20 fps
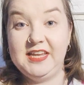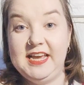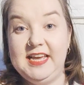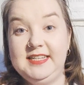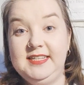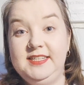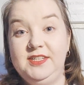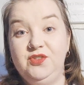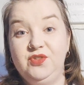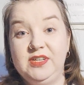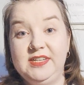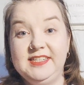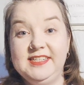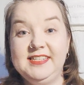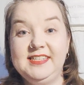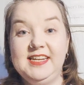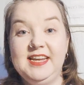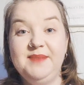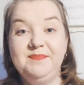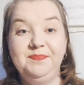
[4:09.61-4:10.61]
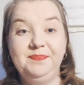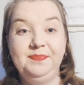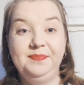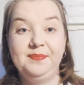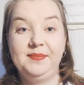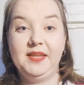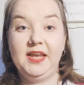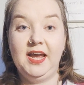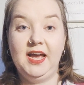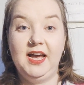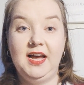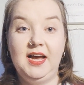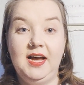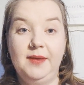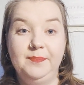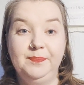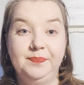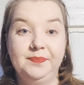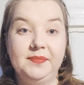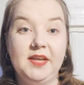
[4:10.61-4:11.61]
As you can see,
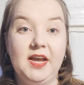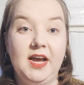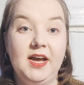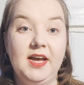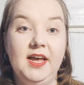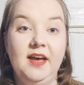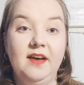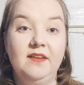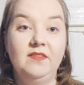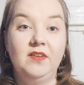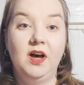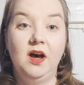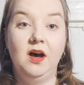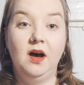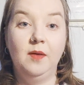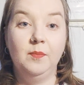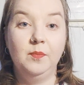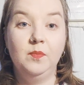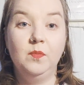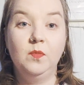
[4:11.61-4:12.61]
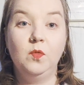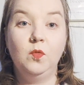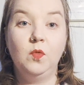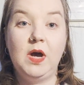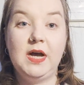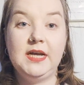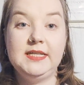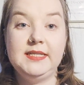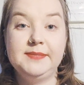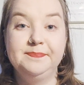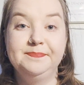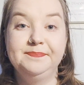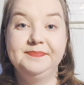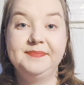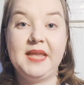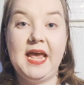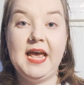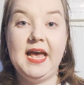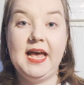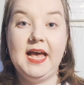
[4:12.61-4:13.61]
I have white
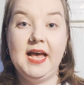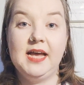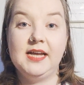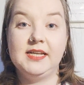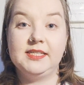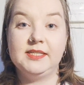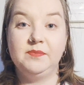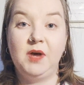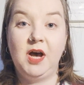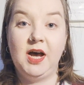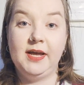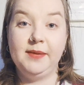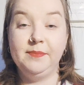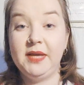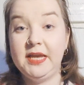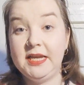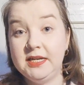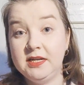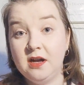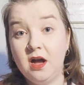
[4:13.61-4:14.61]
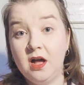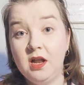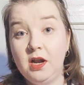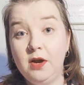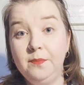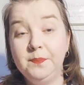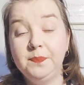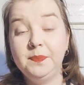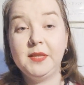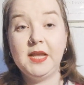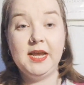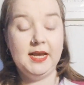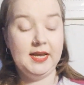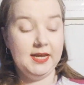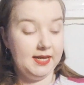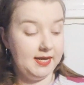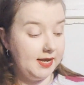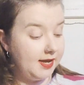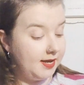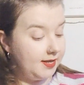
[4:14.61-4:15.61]
as my main color,
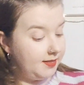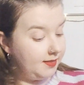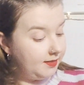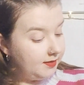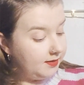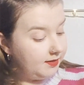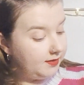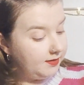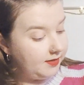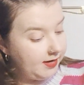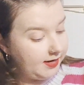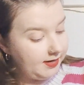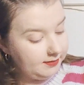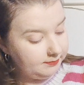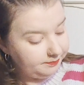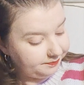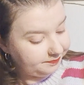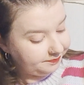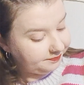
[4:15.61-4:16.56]
and then